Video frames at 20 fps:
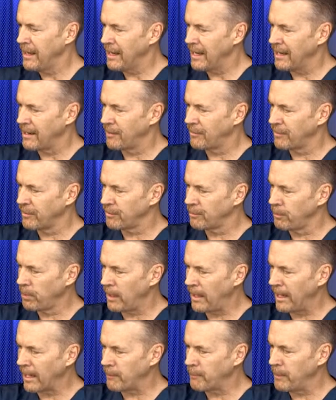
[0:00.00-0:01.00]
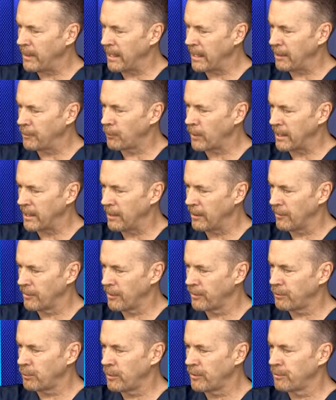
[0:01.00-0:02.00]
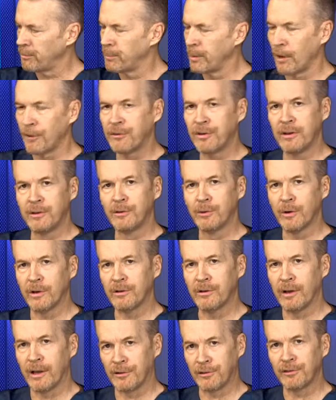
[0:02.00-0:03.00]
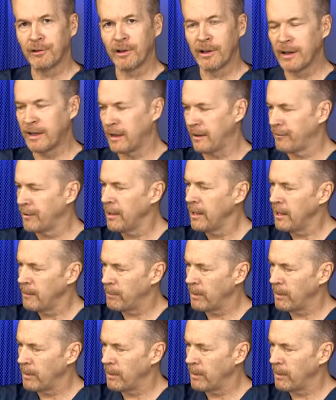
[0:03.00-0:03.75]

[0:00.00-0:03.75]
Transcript: And it's this black band right here. This one's built into a sleeve,